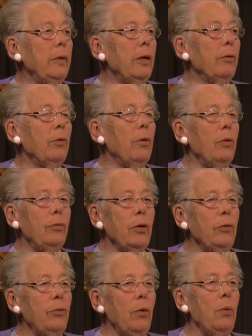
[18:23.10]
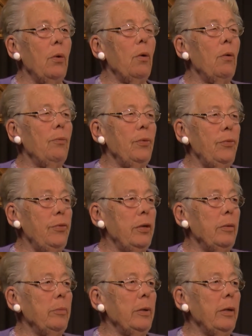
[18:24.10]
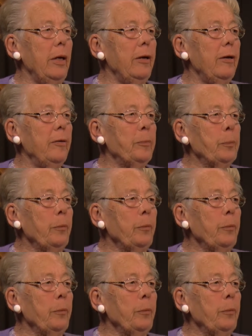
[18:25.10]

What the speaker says: They're so overstimulated.